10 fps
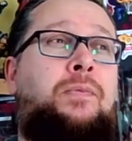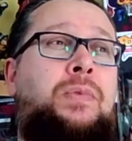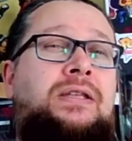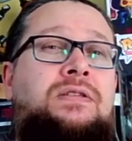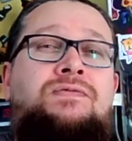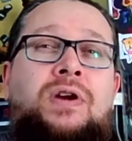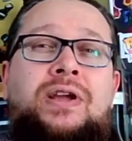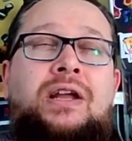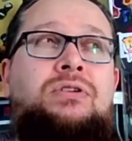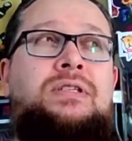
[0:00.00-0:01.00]
It's very
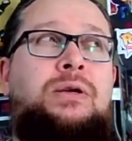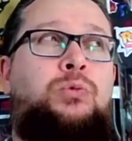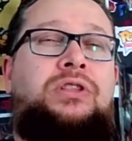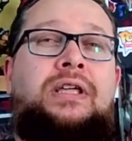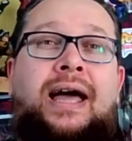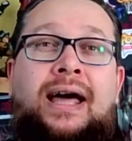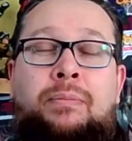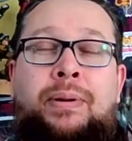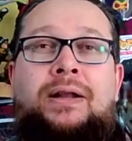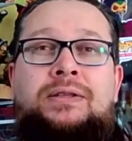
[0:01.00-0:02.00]
interesting with the color
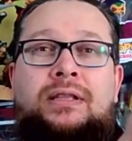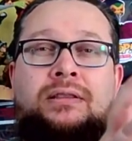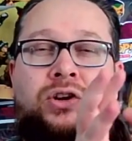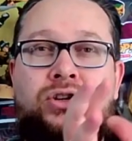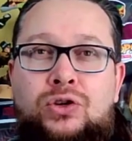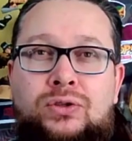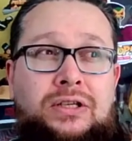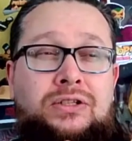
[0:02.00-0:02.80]
palettes that they're using.